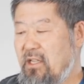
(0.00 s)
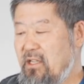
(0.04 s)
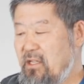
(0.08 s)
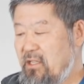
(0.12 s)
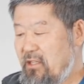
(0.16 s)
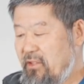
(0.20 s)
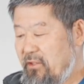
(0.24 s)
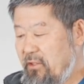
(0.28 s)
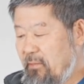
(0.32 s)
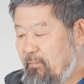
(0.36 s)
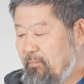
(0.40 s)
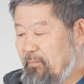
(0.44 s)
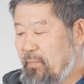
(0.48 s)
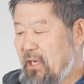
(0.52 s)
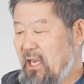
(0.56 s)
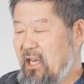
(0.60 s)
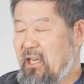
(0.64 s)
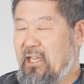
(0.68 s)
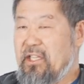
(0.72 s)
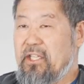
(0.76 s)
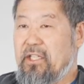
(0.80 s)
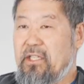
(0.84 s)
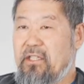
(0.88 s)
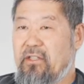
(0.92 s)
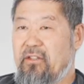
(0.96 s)
The
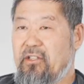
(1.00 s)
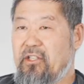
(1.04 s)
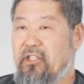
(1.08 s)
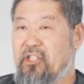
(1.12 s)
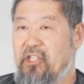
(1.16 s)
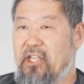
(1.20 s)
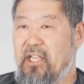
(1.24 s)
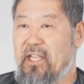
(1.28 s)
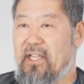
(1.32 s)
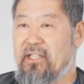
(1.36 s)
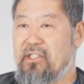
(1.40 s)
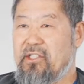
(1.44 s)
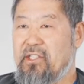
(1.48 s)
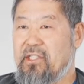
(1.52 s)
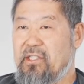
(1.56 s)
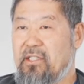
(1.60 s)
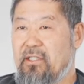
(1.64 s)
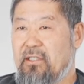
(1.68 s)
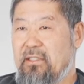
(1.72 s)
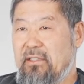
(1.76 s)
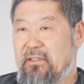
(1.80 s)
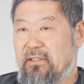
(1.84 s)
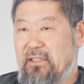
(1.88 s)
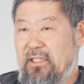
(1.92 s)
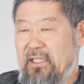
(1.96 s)
body, the chest,
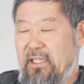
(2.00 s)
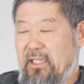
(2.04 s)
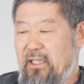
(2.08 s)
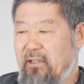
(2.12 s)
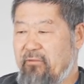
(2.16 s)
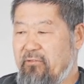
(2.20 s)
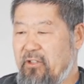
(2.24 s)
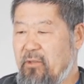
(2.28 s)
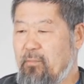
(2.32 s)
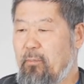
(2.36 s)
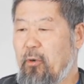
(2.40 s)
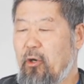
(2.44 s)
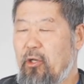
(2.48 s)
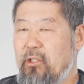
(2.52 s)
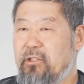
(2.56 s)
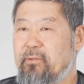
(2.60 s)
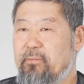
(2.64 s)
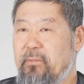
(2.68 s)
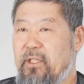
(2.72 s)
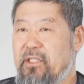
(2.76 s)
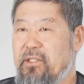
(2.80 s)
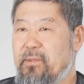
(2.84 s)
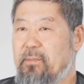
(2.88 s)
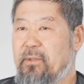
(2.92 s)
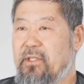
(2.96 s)
every part
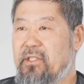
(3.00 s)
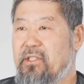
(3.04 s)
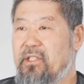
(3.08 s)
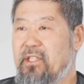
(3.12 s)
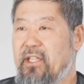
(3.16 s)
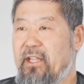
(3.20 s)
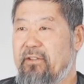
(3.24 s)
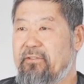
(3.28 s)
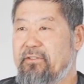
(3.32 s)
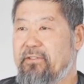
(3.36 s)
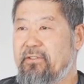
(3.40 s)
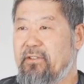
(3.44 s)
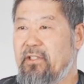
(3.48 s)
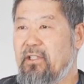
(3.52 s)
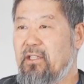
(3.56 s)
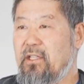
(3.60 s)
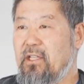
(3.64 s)
must be stiff